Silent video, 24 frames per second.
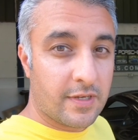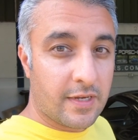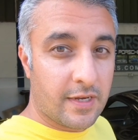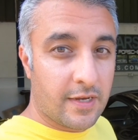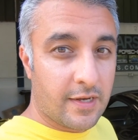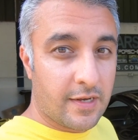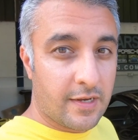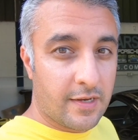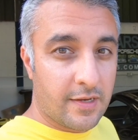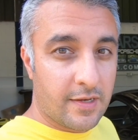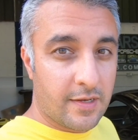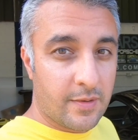
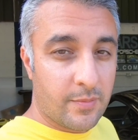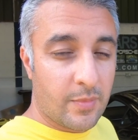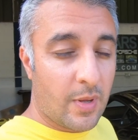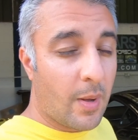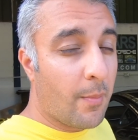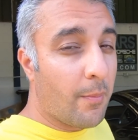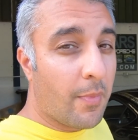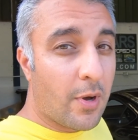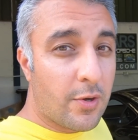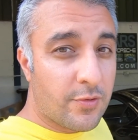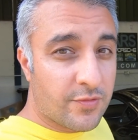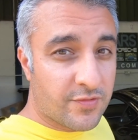
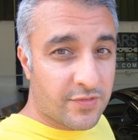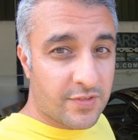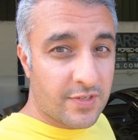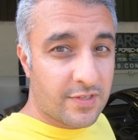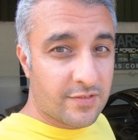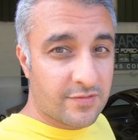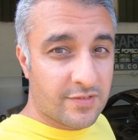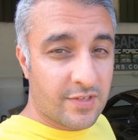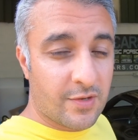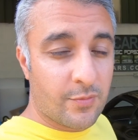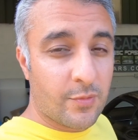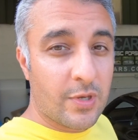Most
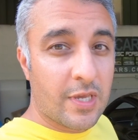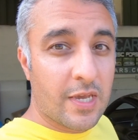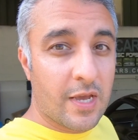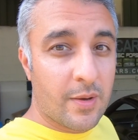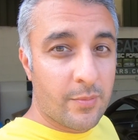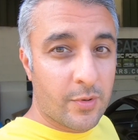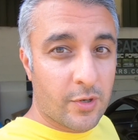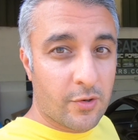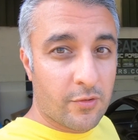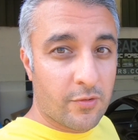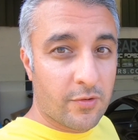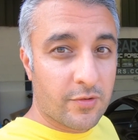things that we
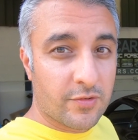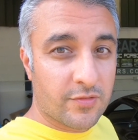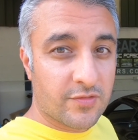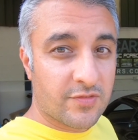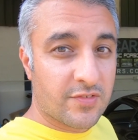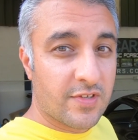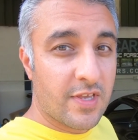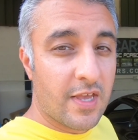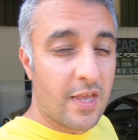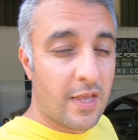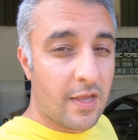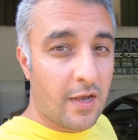come
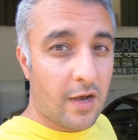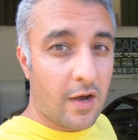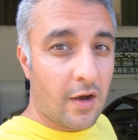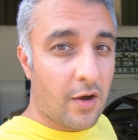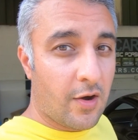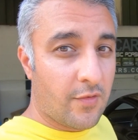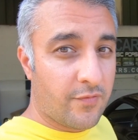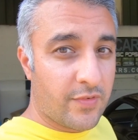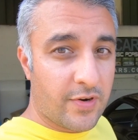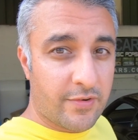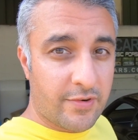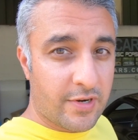across
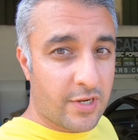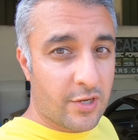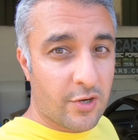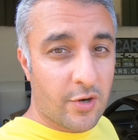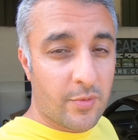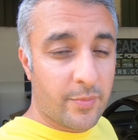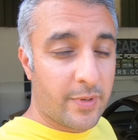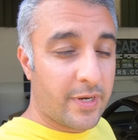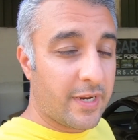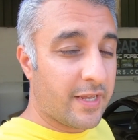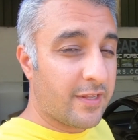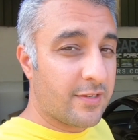are very
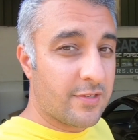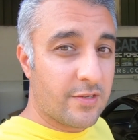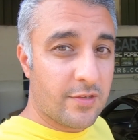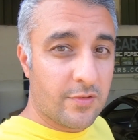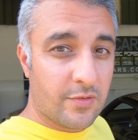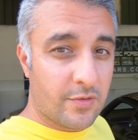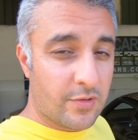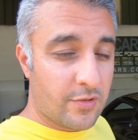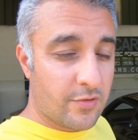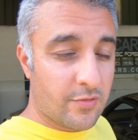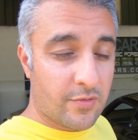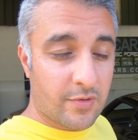common, and
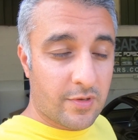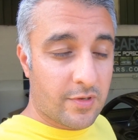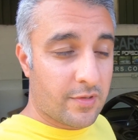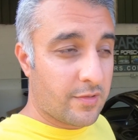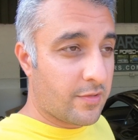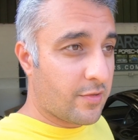you